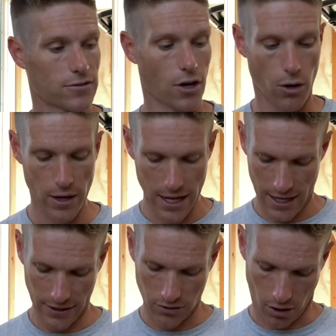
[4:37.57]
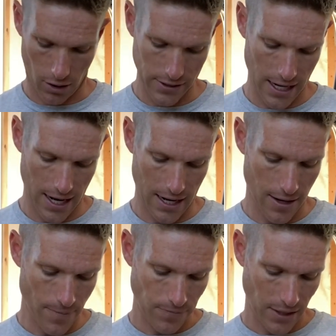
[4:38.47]
So it's called
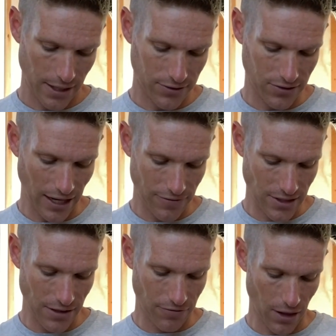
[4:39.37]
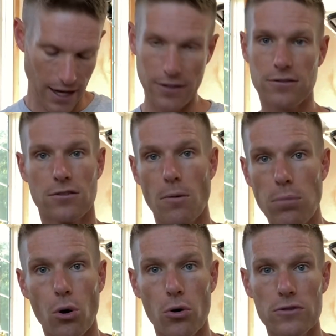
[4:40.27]
a Safety Flex
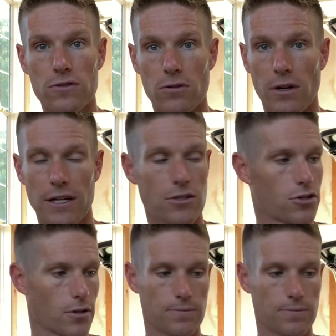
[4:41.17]
Pull Syringe.